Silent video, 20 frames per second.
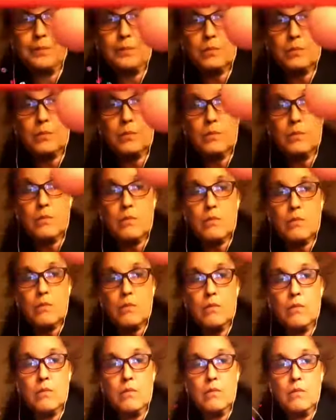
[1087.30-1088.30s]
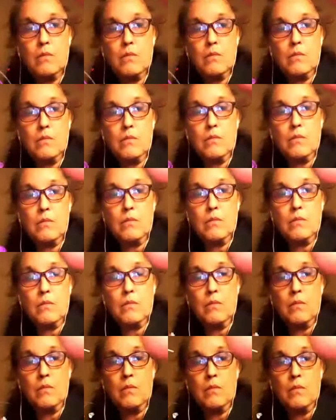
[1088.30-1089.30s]

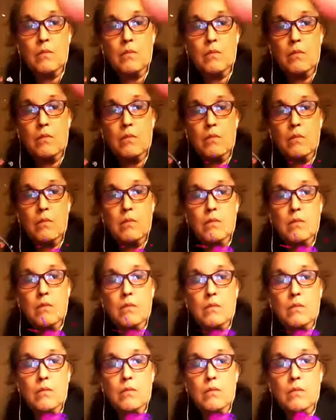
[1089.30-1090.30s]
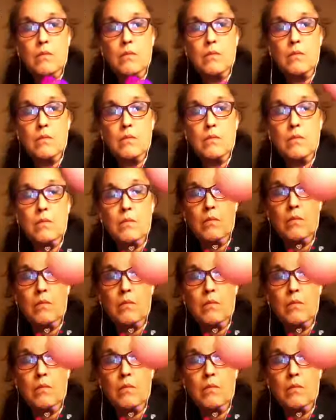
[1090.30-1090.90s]
(no one is talking)